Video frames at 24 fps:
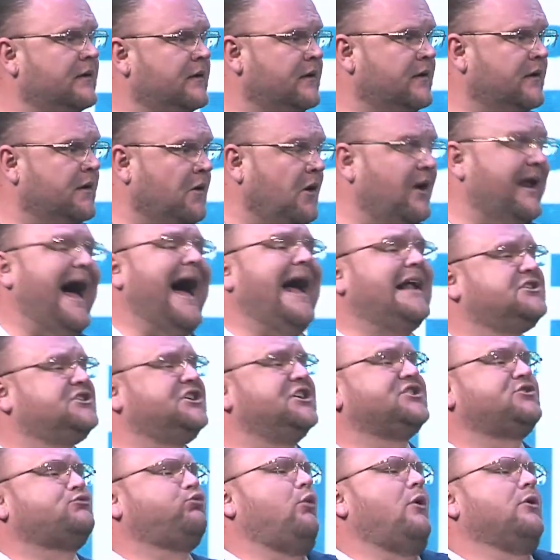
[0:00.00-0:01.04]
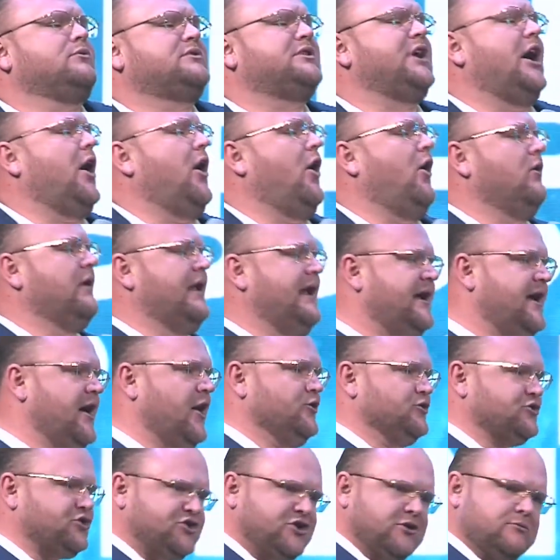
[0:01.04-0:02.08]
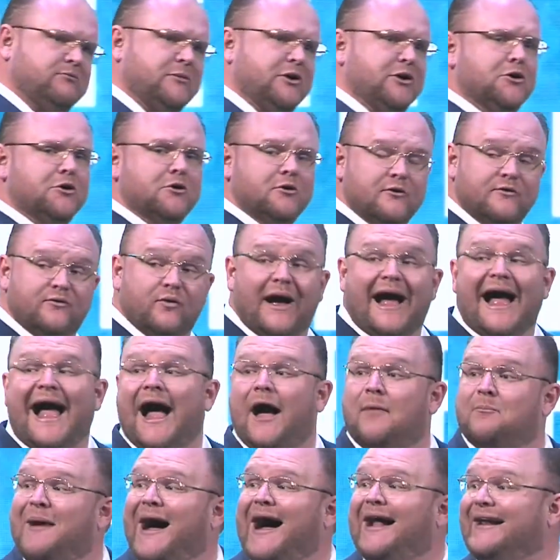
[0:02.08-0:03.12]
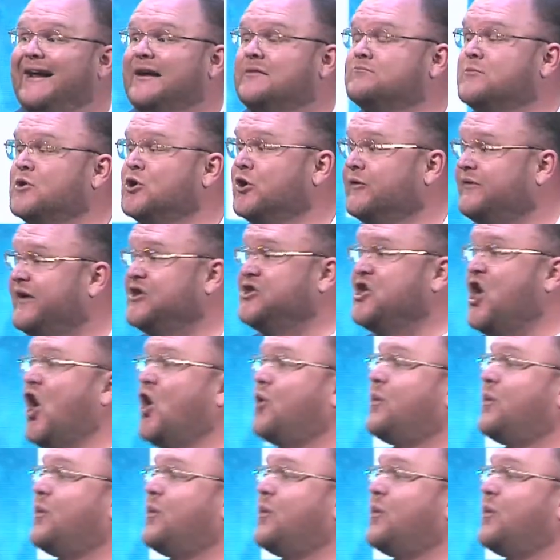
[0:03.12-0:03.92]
Well, I just want the Holy Ghost to move. Well, how about it move in your